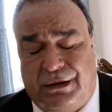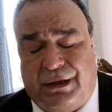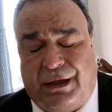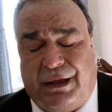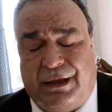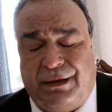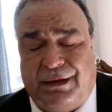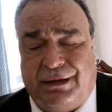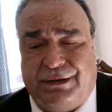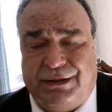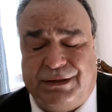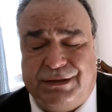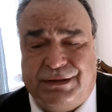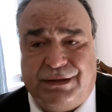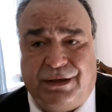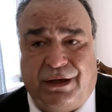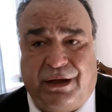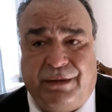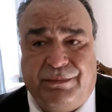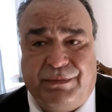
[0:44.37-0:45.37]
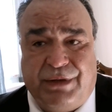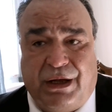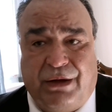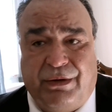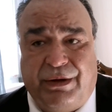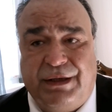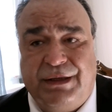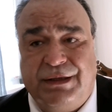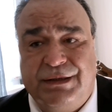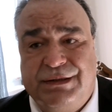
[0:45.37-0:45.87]
And at this time now
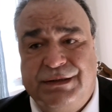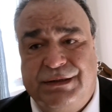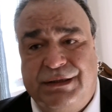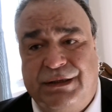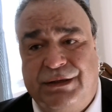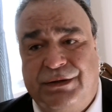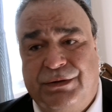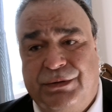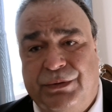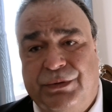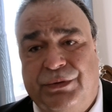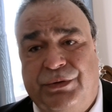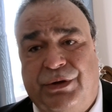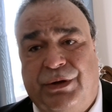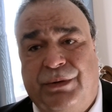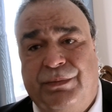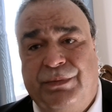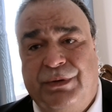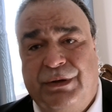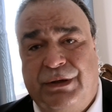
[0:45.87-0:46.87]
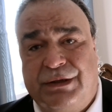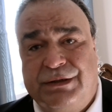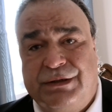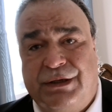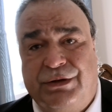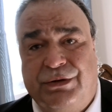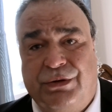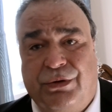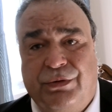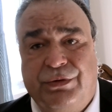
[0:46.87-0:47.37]
I can see through them because I
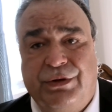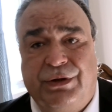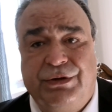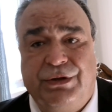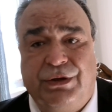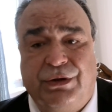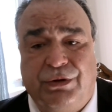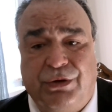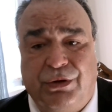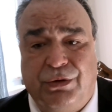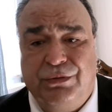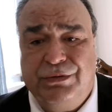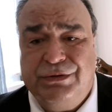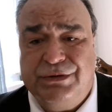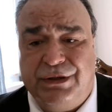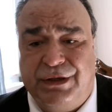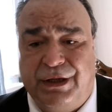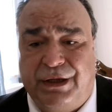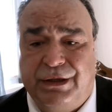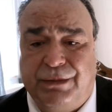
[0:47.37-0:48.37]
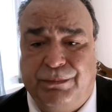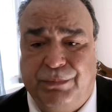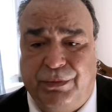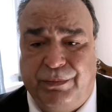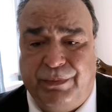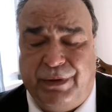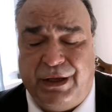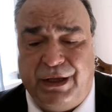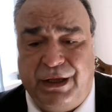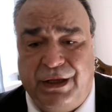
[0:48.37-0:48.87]
know that they're ghosts and I can put
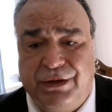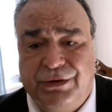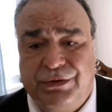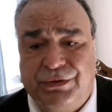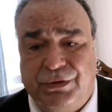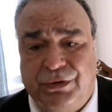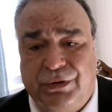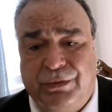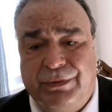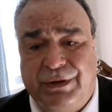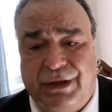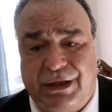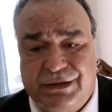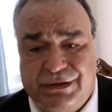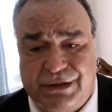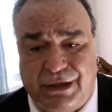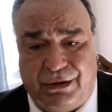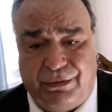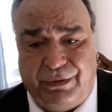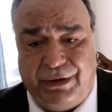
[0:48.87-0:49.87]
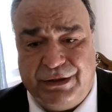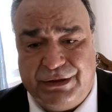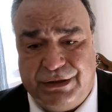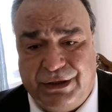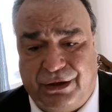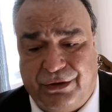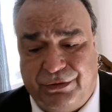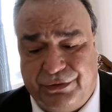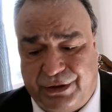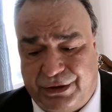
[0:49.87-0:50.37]
my hand through them, and that's how I
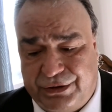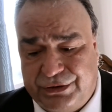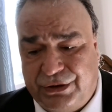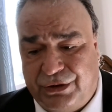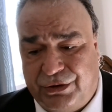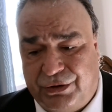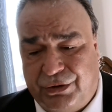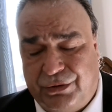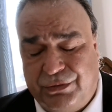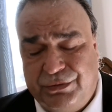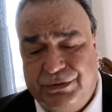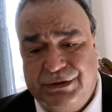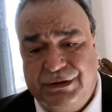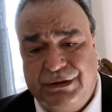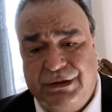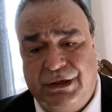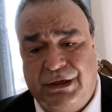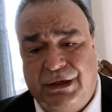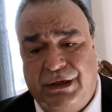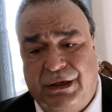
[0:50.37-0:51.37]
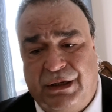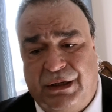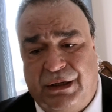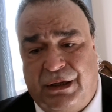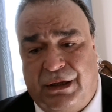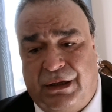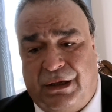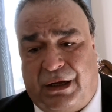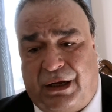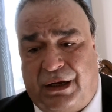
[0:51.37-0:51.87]
tell that they're ghosts.
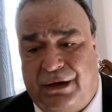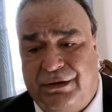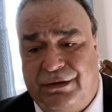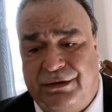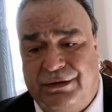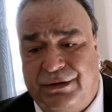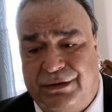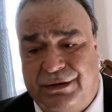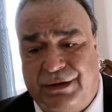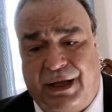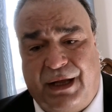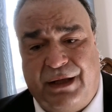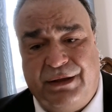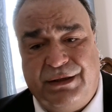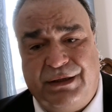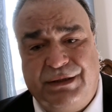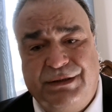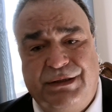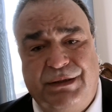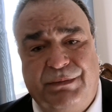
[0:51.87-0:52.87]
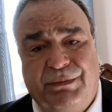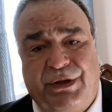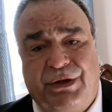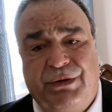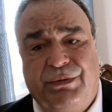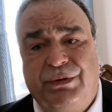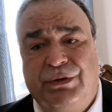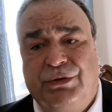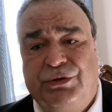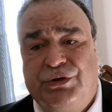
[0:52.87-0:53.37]
Other than that, they seem like
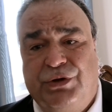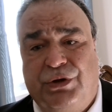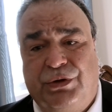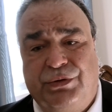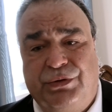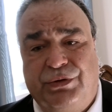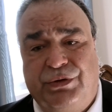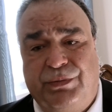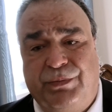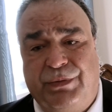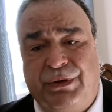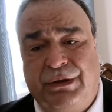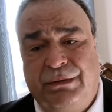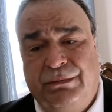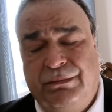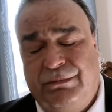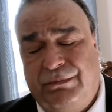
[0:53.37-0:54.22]
real children to me.